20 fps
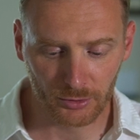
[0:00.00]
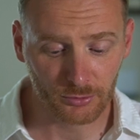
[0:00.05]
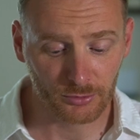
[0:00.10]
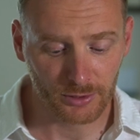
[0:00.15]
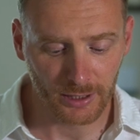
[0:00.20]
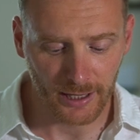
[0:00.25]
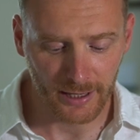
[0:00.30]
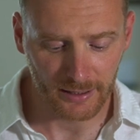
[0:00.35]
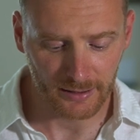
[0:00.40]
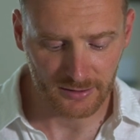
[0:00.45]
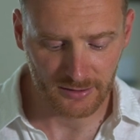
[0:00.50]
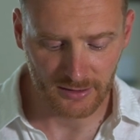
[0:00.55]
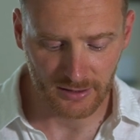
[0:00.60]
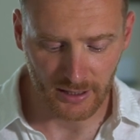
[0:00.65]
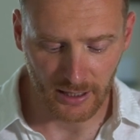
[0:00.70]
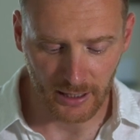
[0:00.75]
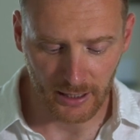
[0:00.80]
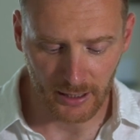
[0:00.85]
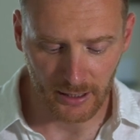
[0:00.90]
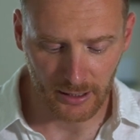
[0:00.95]
do
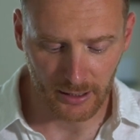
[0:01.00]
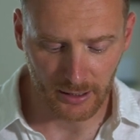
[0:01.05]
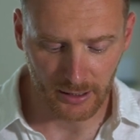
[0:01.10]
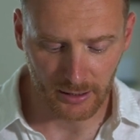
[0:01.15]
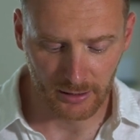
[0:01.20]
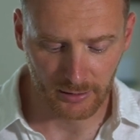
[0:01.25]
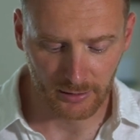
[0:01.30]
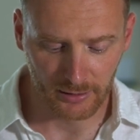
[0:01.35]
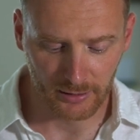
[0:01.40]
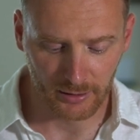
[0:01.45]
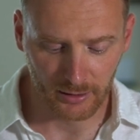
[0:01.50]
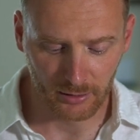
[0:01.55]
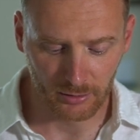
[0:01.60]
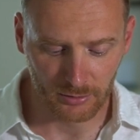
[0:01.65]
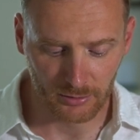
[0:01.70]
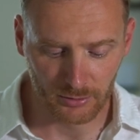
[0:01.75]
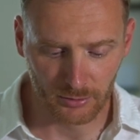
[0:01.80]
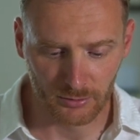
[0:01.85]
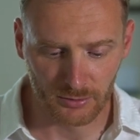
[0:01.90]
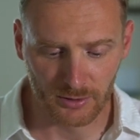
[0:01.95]
next, I click
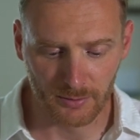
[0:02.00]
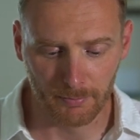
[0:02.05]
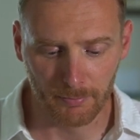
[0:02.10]
onto the